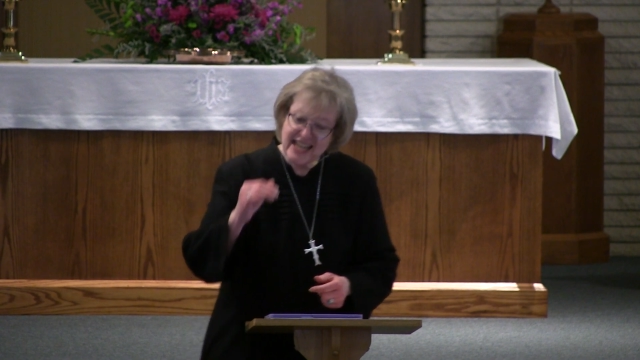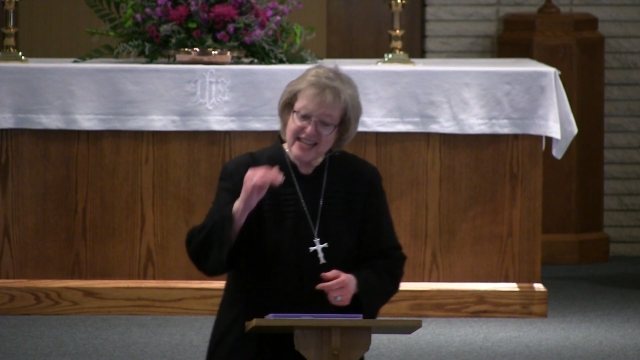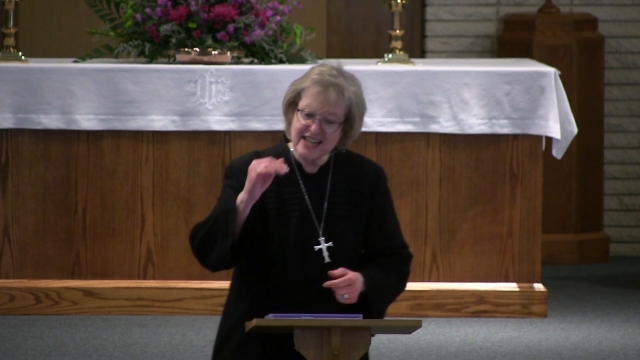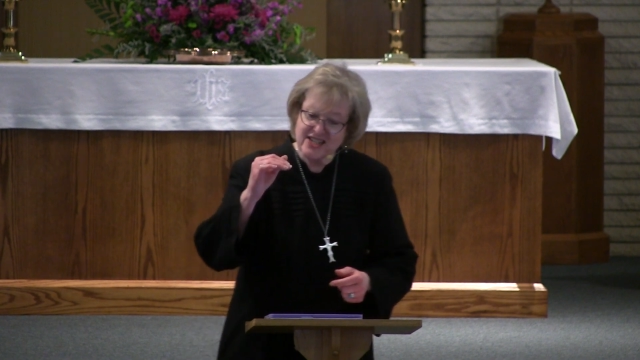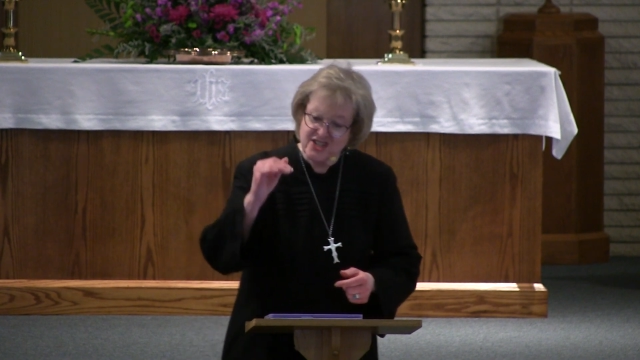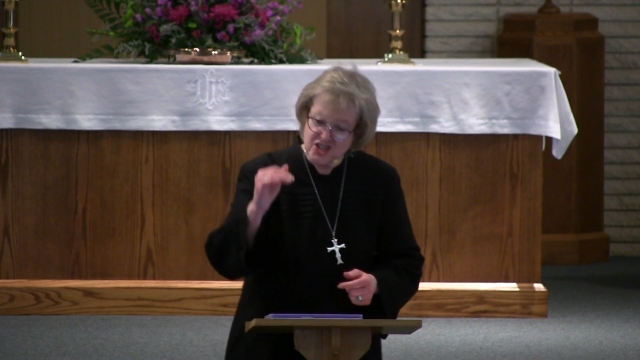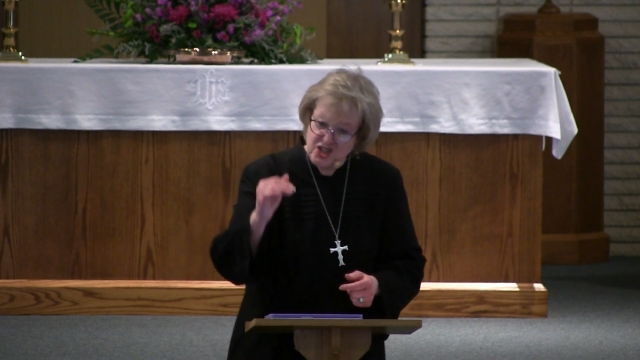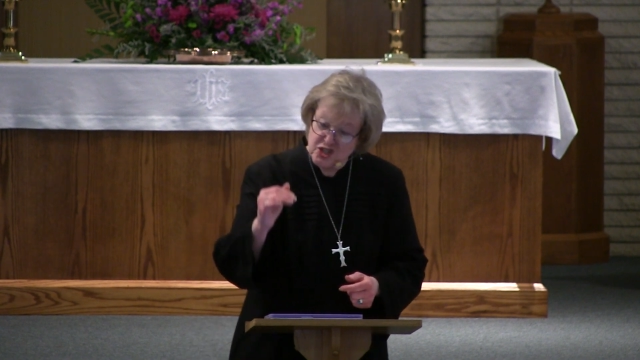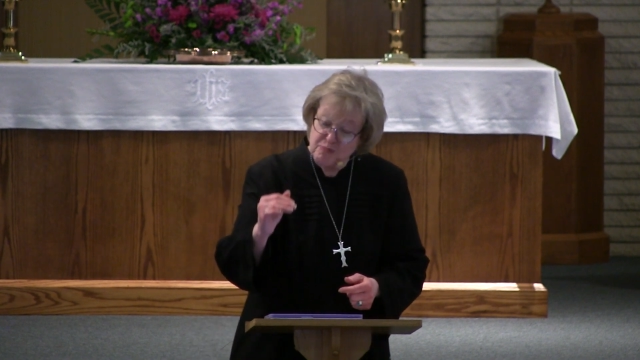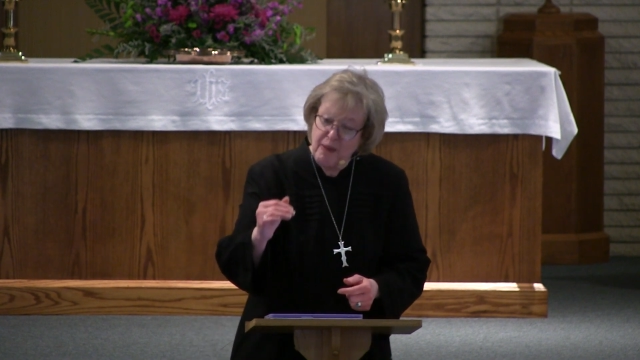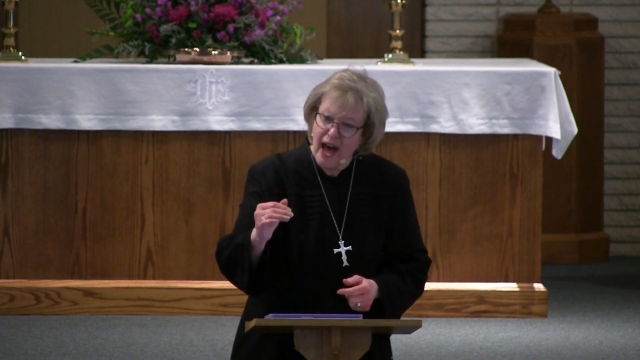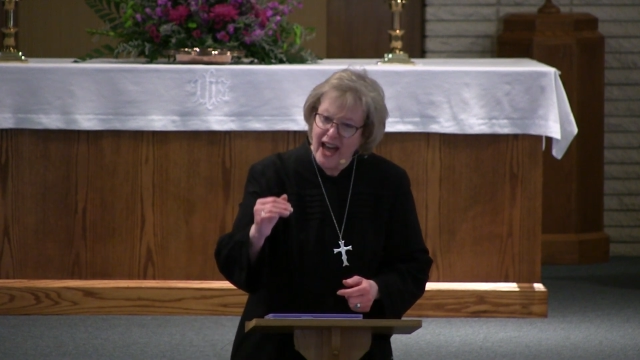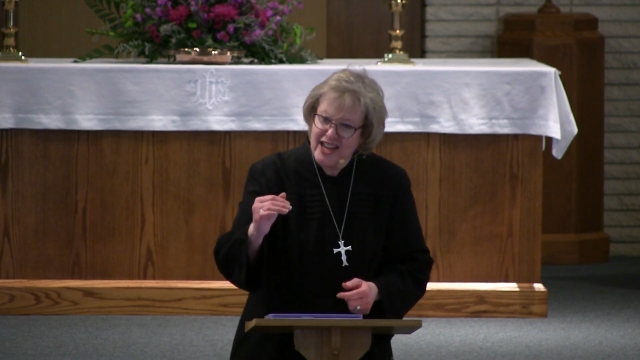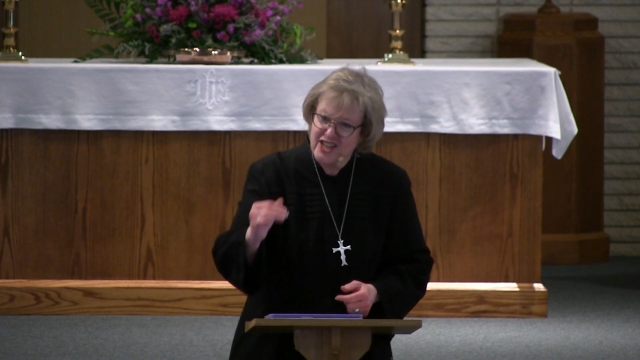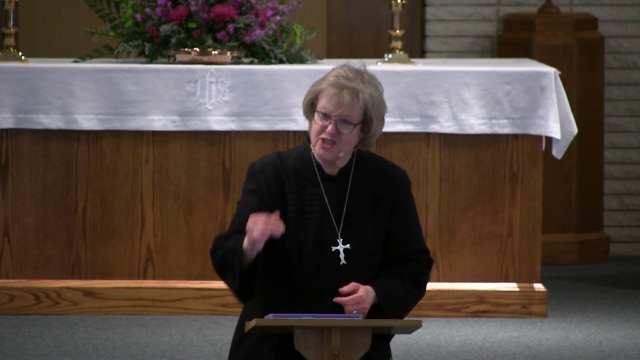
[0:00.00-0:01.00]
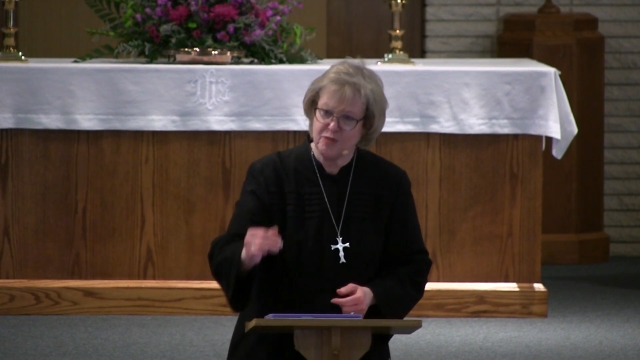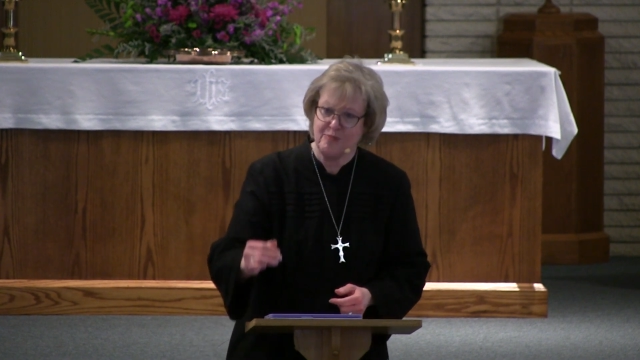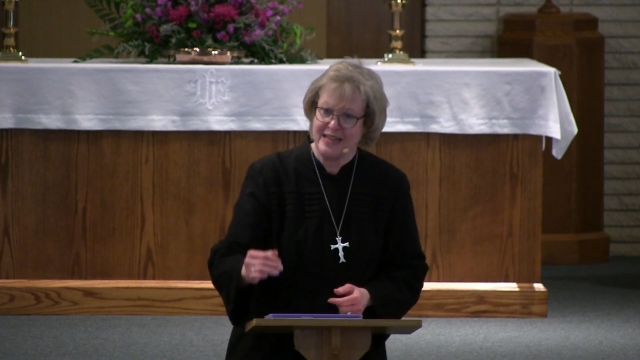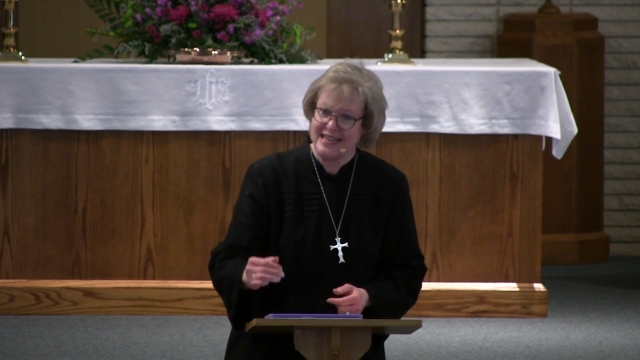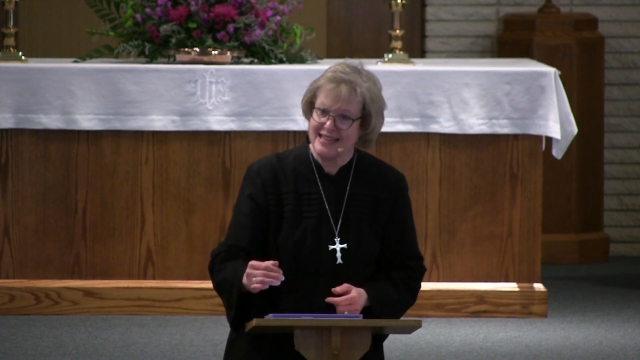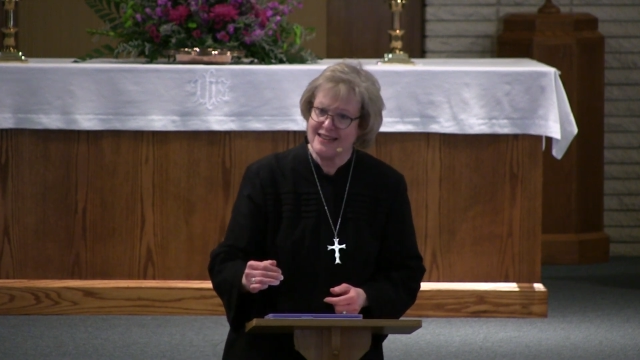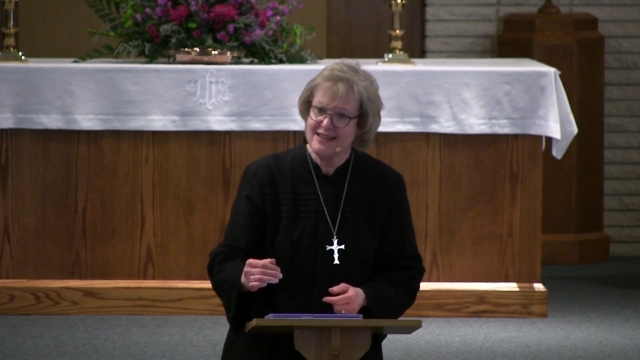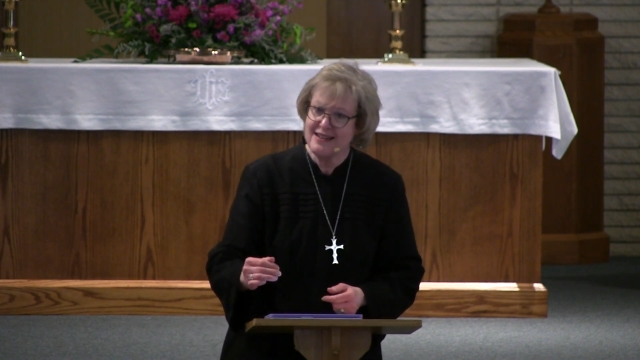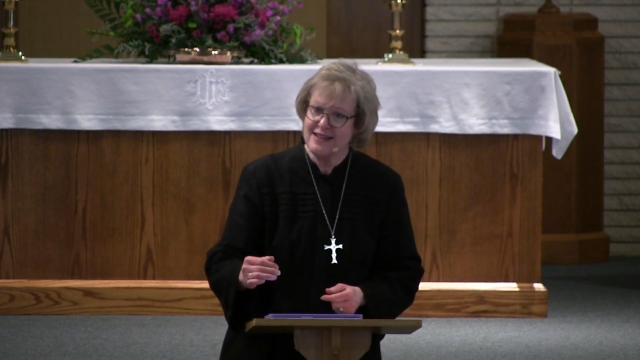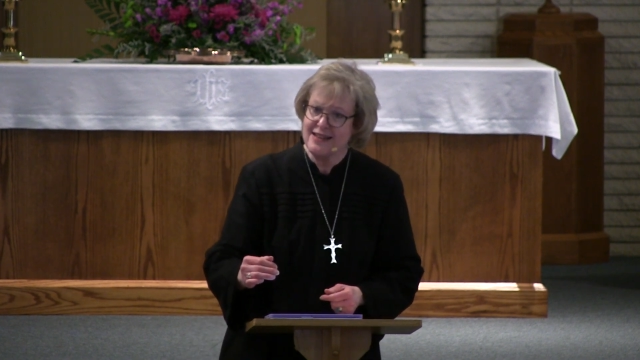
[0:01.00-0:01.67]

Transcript: going to despise me